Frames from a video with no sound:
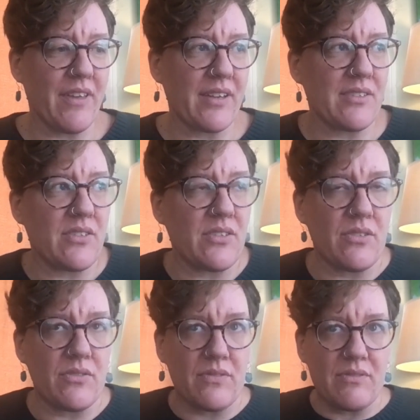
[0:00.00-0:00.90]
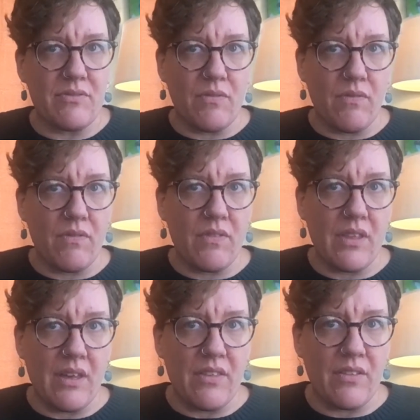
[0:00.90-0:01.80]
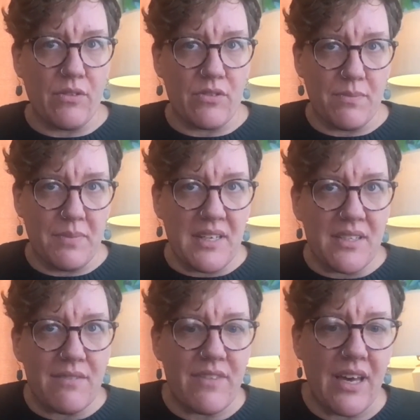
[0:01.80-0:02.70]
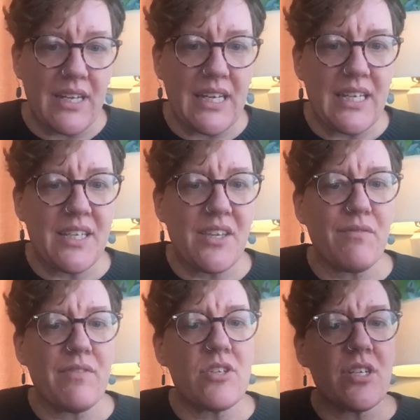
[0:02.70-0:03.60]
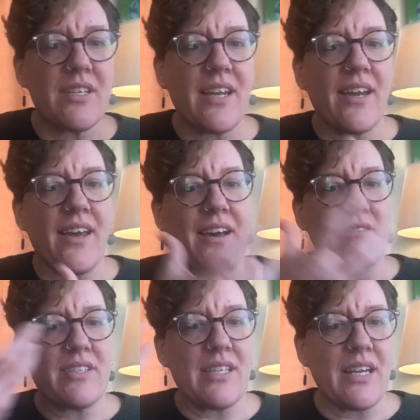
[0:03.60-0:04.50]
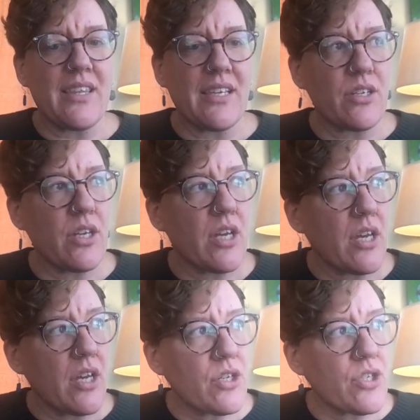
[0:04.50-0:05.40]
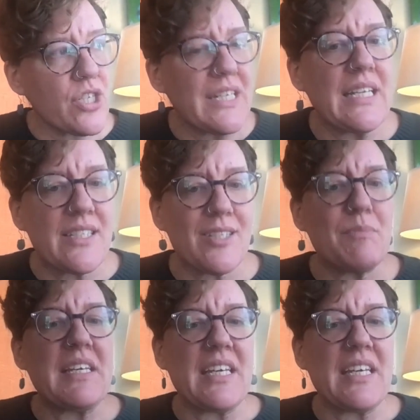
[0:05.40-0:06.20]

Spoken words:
that's I think there's a piece of that in the vision that I have is that I think she needs to be